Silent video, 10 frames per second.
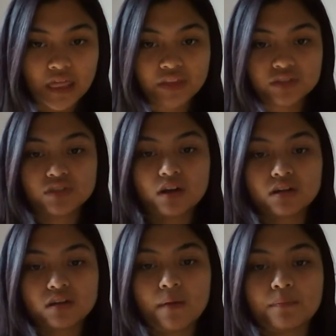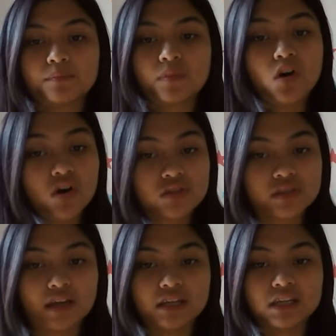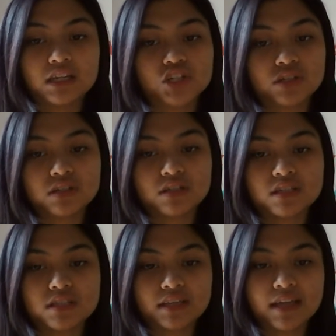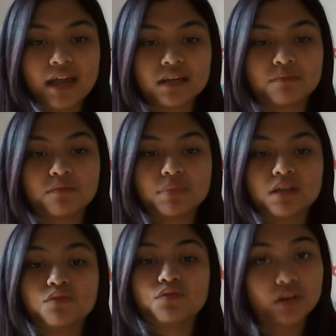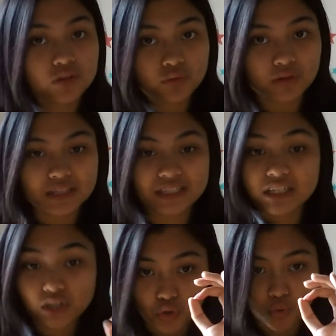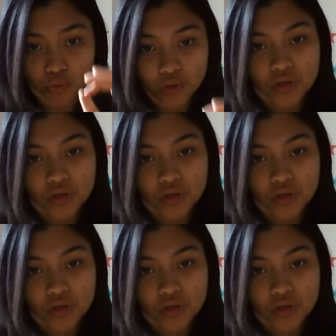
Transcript: The startup cost and initial risk can be virtually zero.